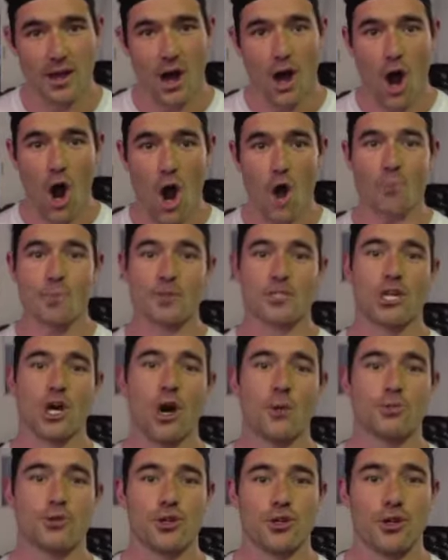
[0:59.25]
I hope it's
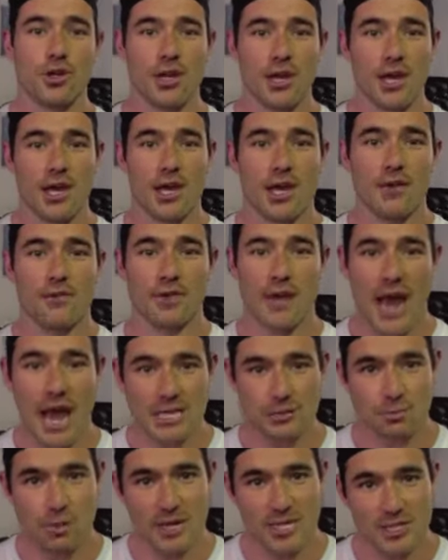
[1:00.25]
helped you. If it
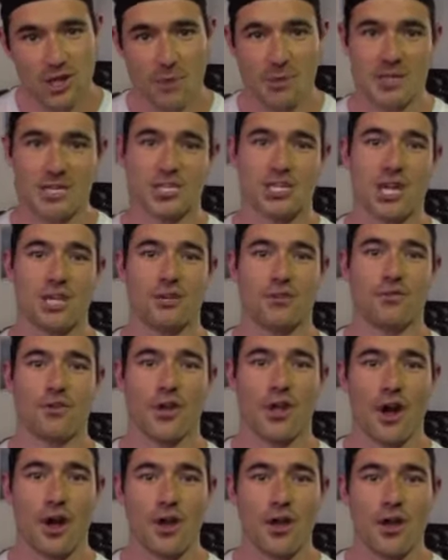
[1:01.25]
has, please comment and share this
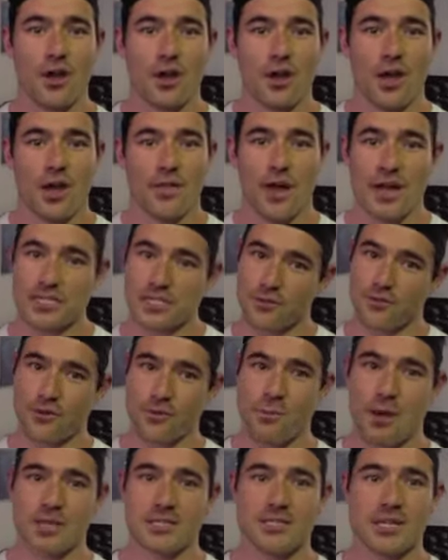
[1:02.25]
video. That's it from
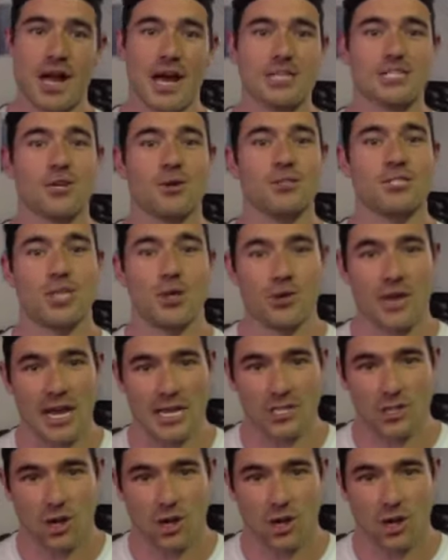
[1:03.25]
me today, so until next